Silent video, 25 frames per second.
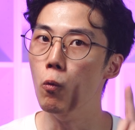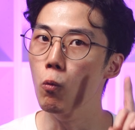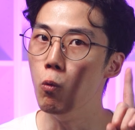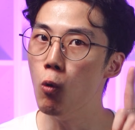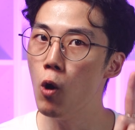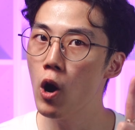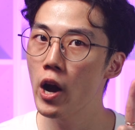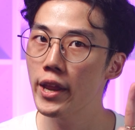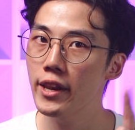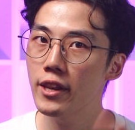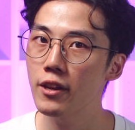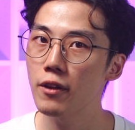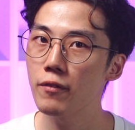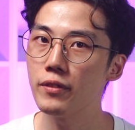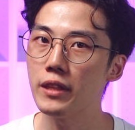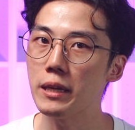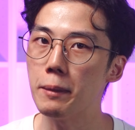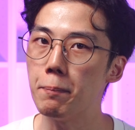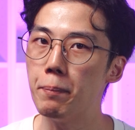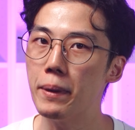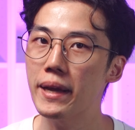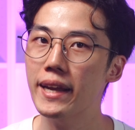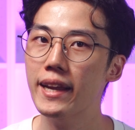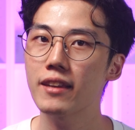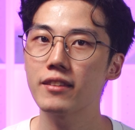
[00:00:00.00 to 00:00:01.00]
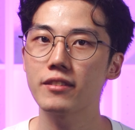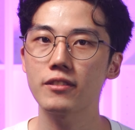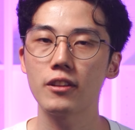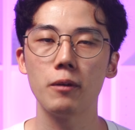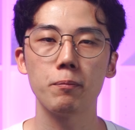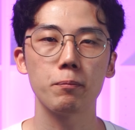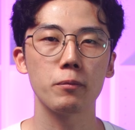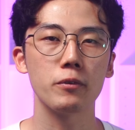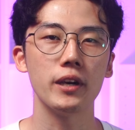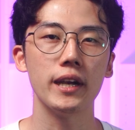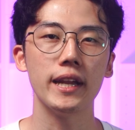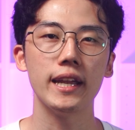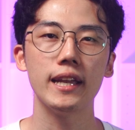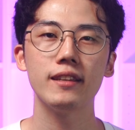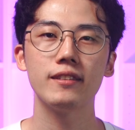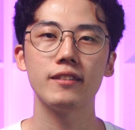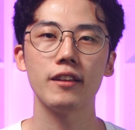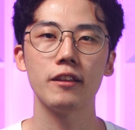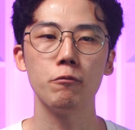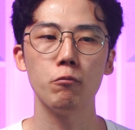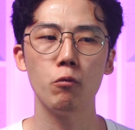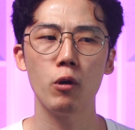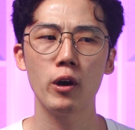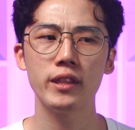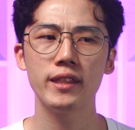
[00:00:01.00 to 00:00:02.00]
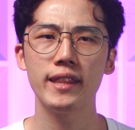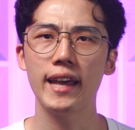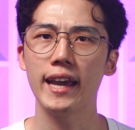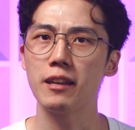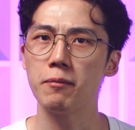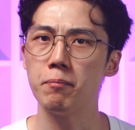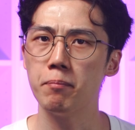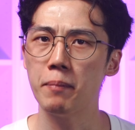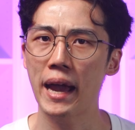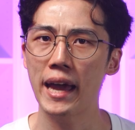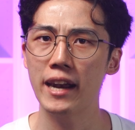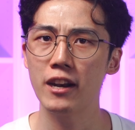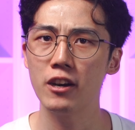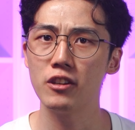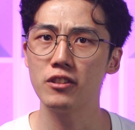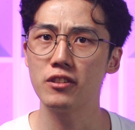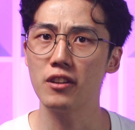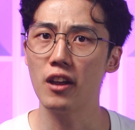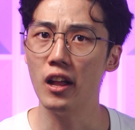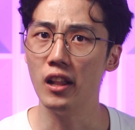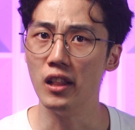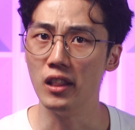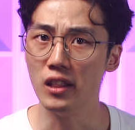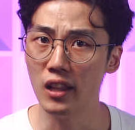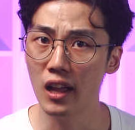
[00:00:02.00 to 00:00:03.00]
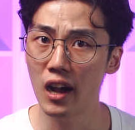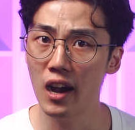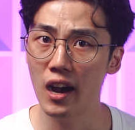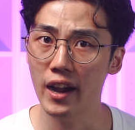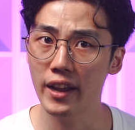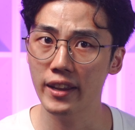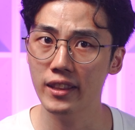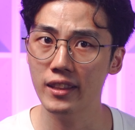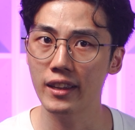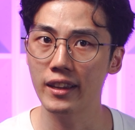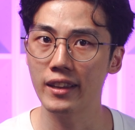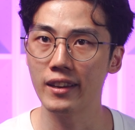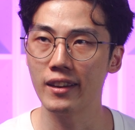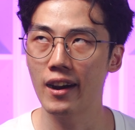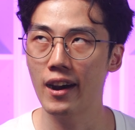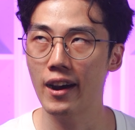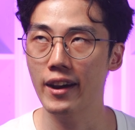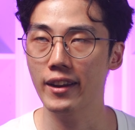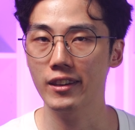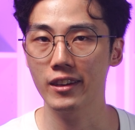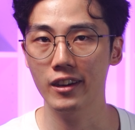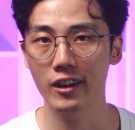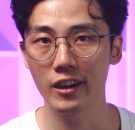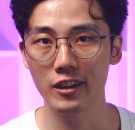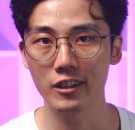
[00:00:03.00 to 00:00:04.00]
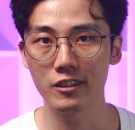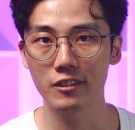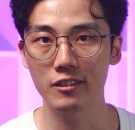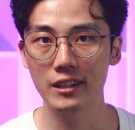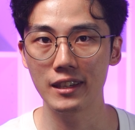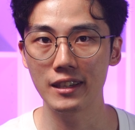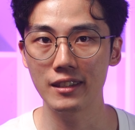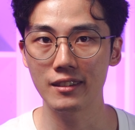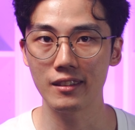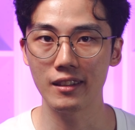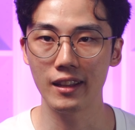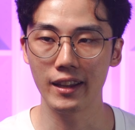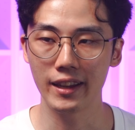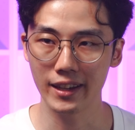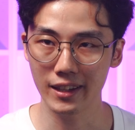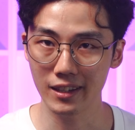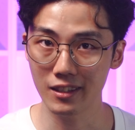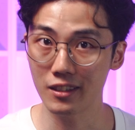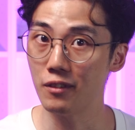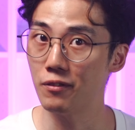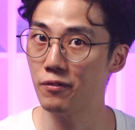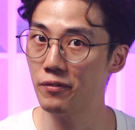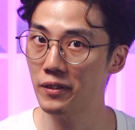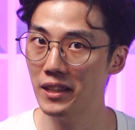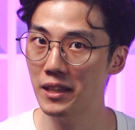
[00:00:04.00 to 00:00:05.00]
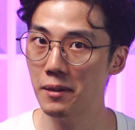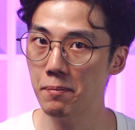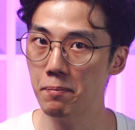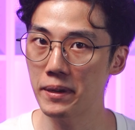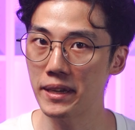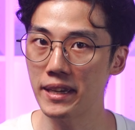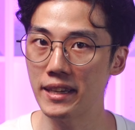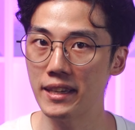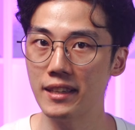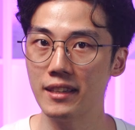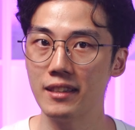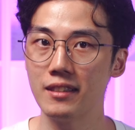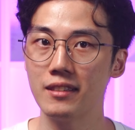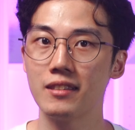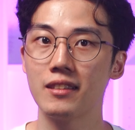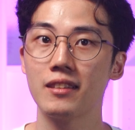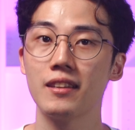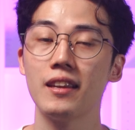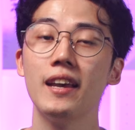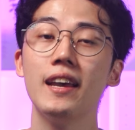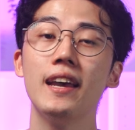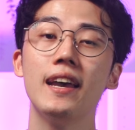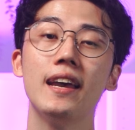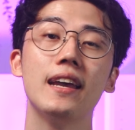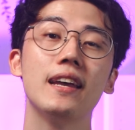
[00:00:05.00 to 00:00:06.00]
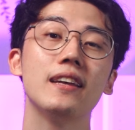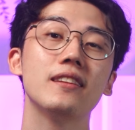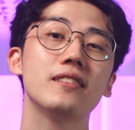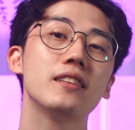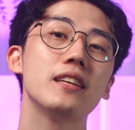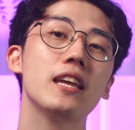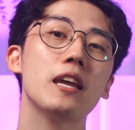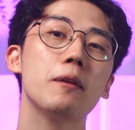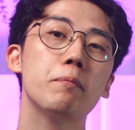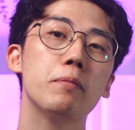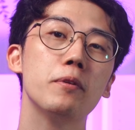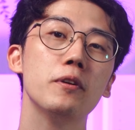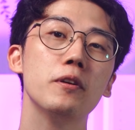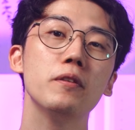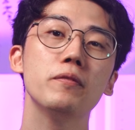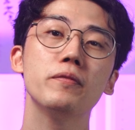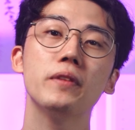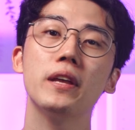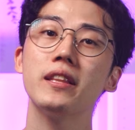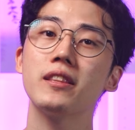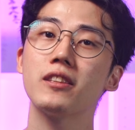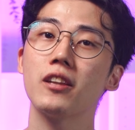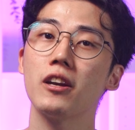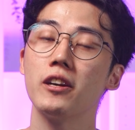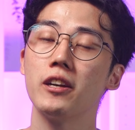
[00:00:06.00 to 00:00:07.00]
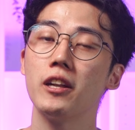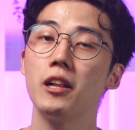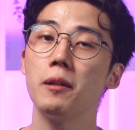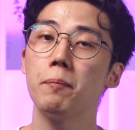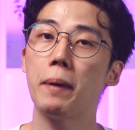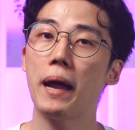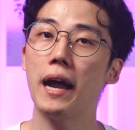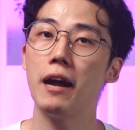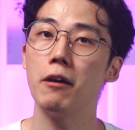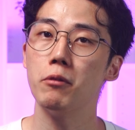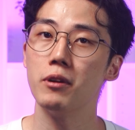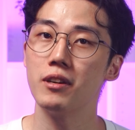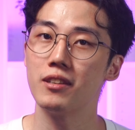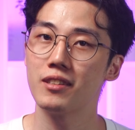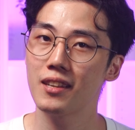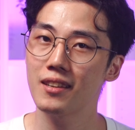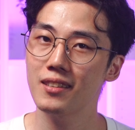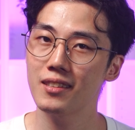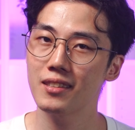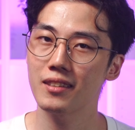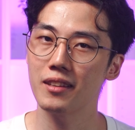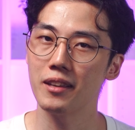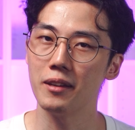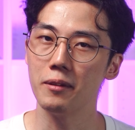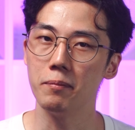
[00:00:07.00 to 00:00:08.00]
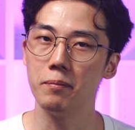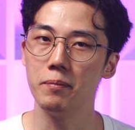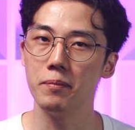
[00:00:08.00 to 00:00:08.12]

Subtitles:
One of the biggest upgrades, and one that matters a lot in hot countries like the Philippines, is the improved internal power system.